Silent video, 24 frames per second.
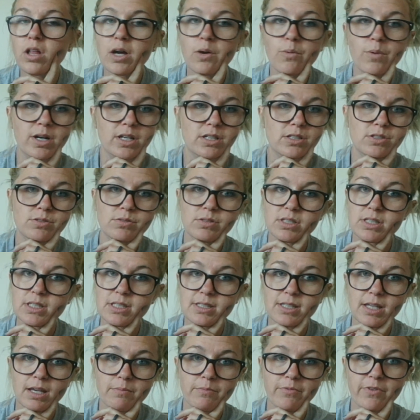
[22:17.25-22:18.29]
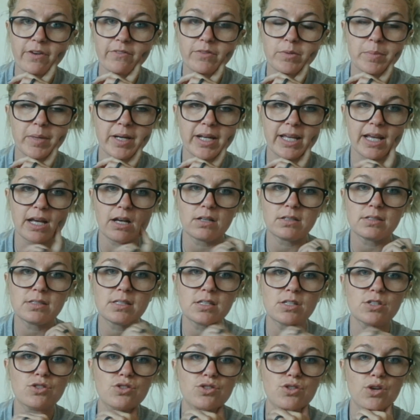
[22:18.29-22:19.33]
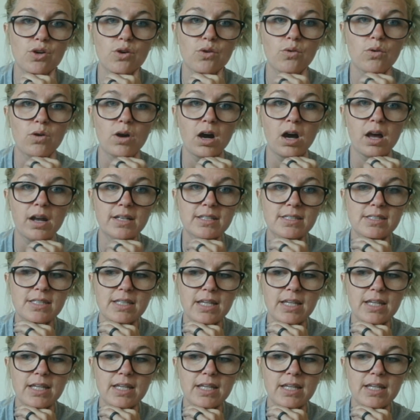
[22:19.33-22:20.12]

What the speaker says: to do is the same for everybody else. So honestly,